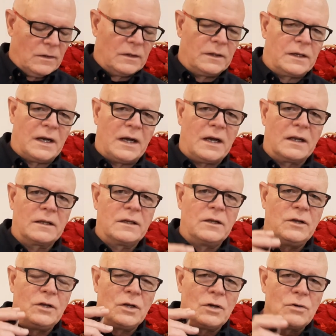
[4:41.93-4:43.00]
God
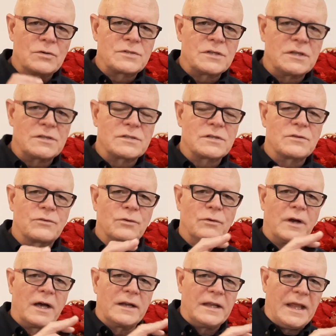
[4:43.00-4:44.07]
knows us
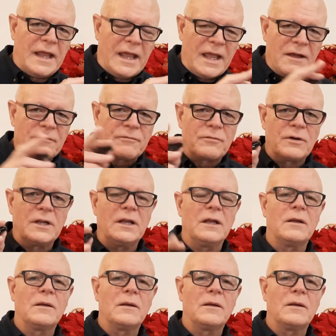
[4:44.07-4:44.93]
throughout every